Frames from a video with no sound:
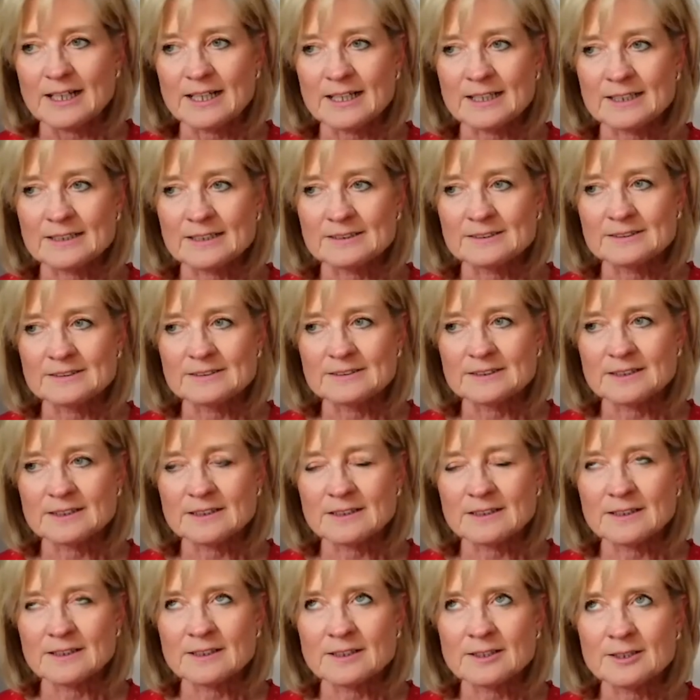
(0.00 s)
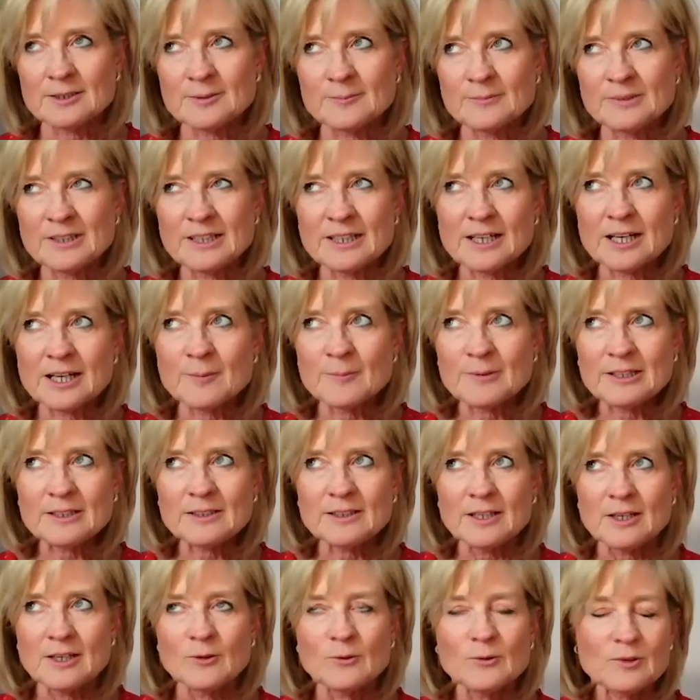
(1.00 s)
And yeah, I
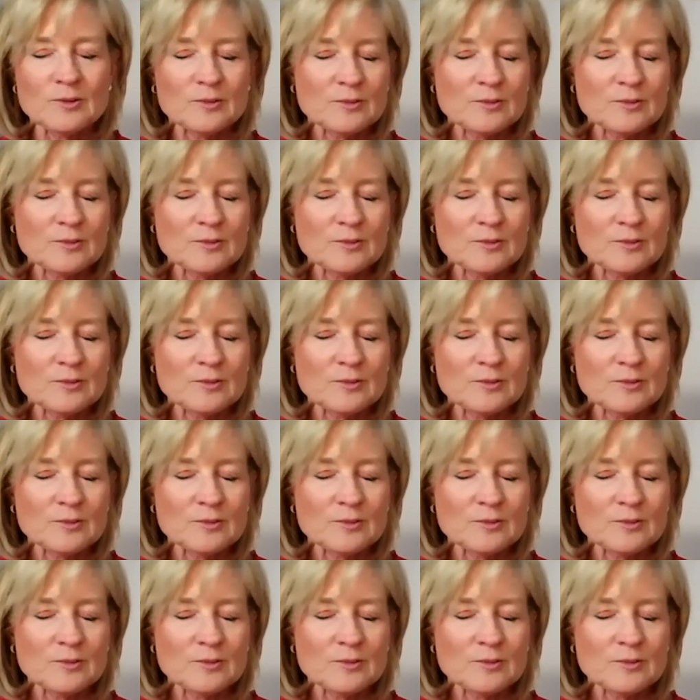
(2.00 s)
mean,